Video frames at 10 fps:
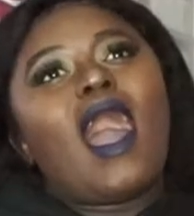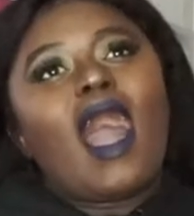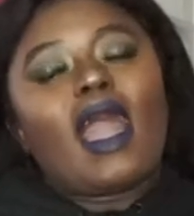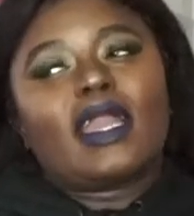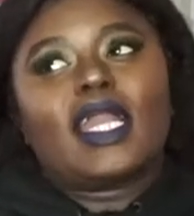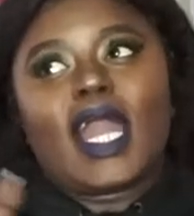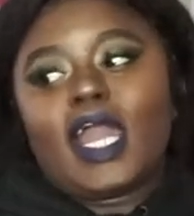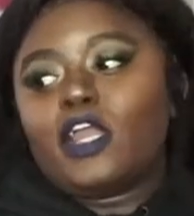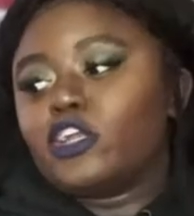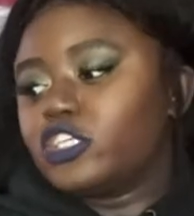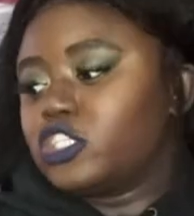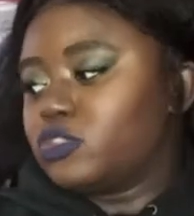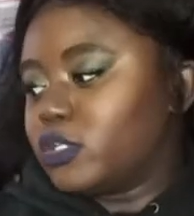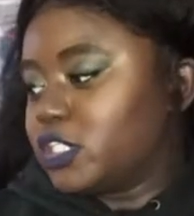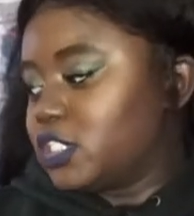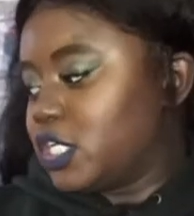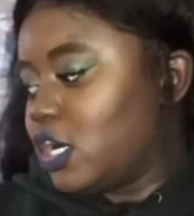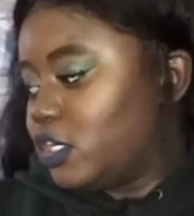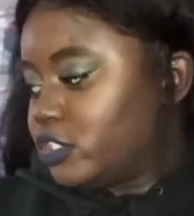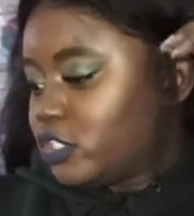I got her shorts
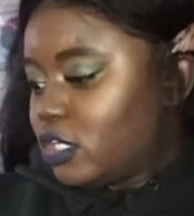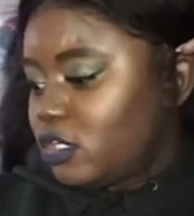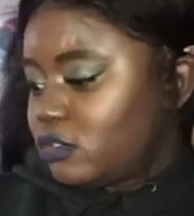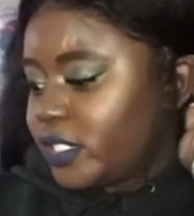also.